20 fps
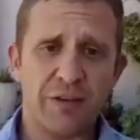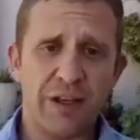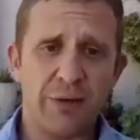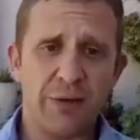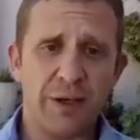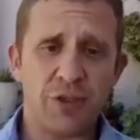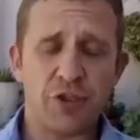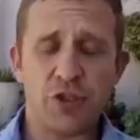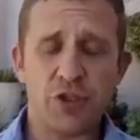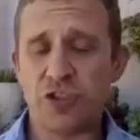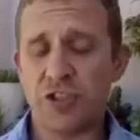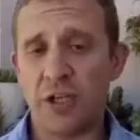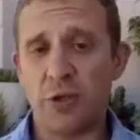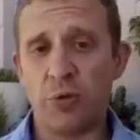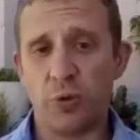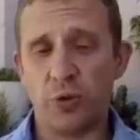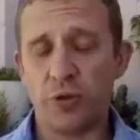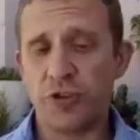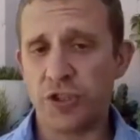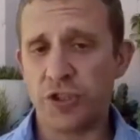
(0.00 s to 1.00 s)
evaluations
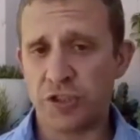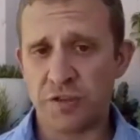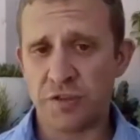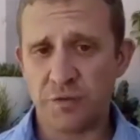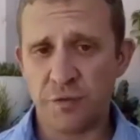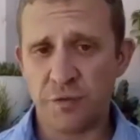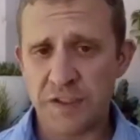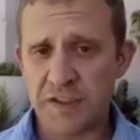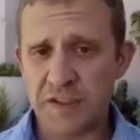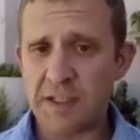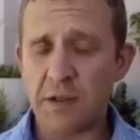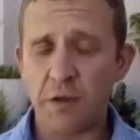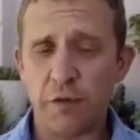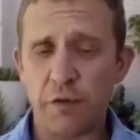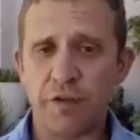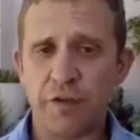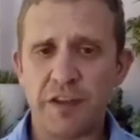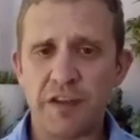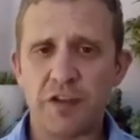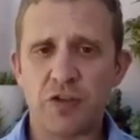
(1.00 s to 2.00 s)
at all, just physical
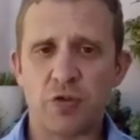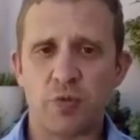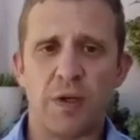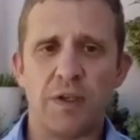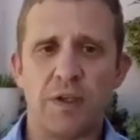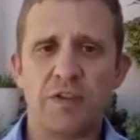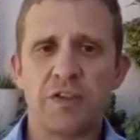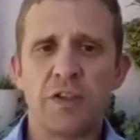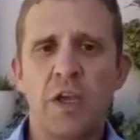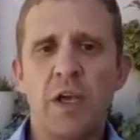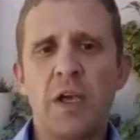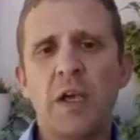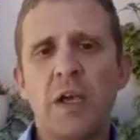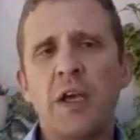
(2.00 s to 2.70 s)
fitness ones.